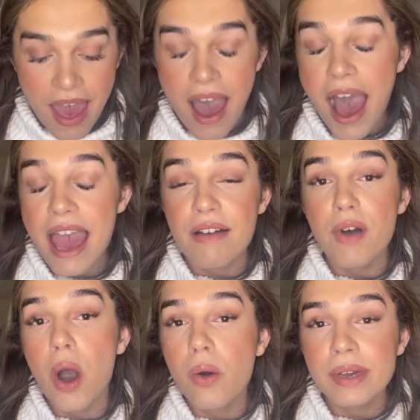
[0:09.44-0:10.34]
I have
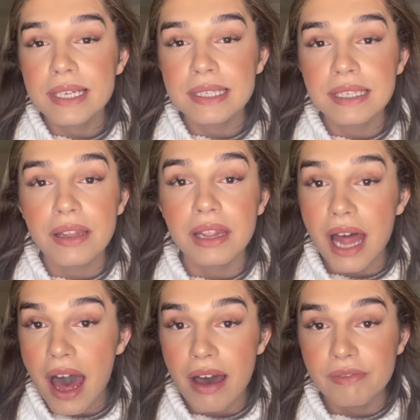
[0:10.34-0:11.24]
always
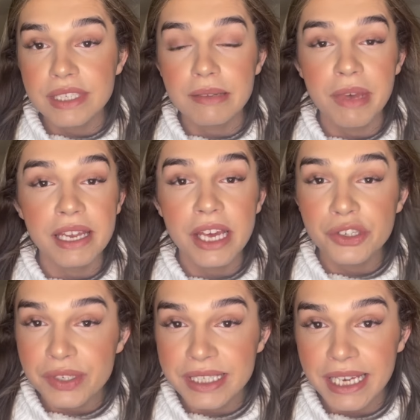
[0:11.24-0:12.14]
loved and been
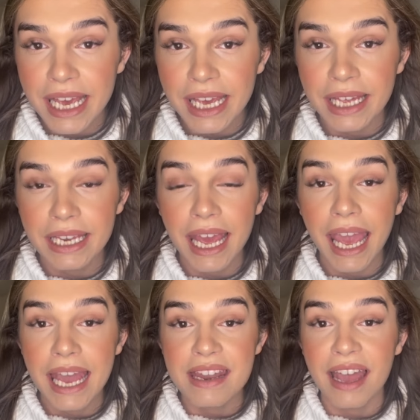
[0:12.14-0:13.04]
interested in,
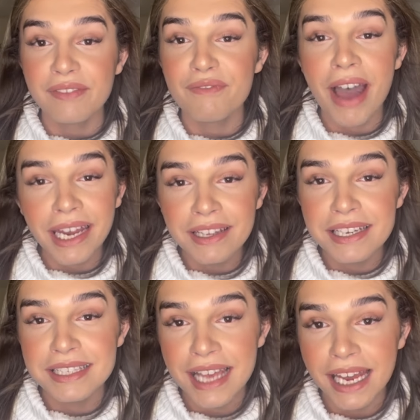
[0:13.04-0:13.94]
and I finally
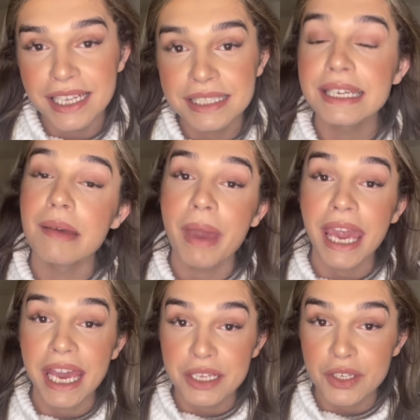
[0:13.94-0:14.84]
decided to get my
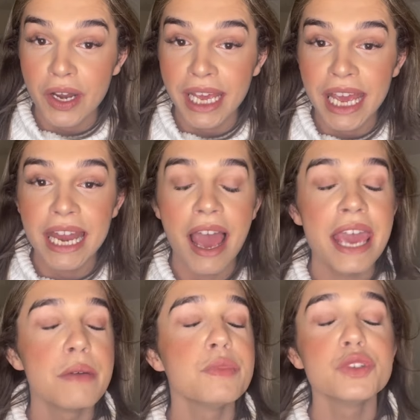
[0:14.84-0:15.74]
hands on it, and I
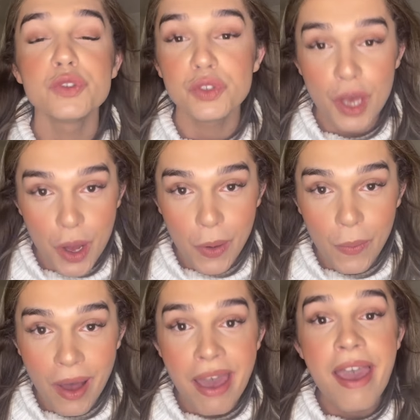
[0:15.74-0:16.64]
am
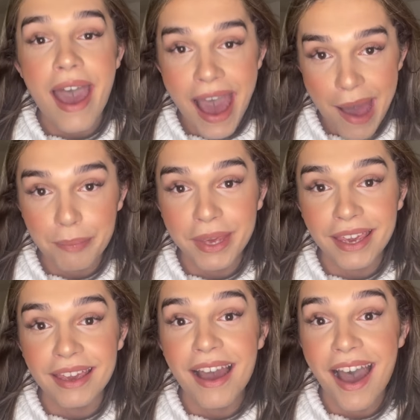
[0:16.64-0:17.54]
so
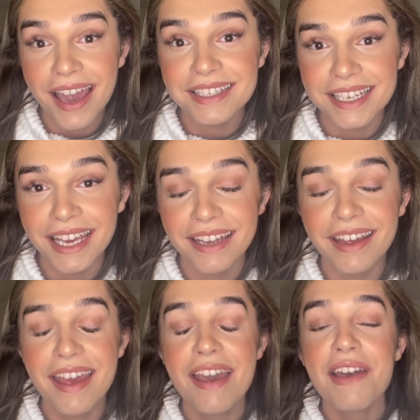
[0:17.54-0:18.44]
happy I did.
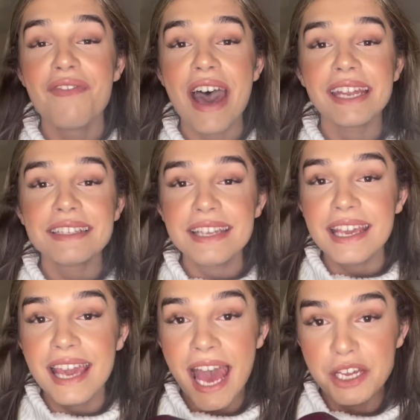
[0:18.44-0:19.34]
That is the
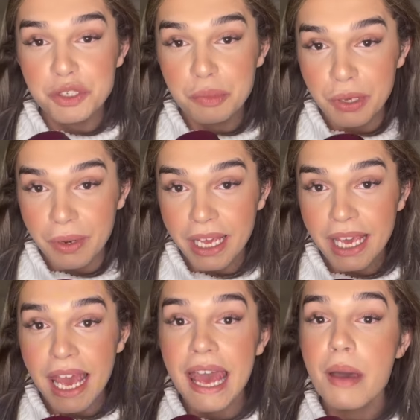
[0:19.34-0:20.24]

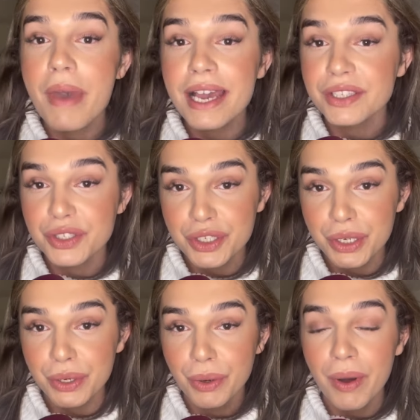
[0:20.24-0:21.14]
KetchBeauty
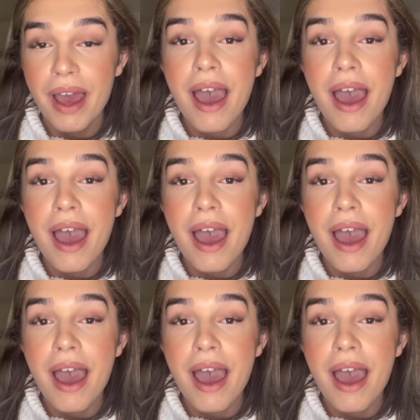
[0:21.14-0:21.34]
MX2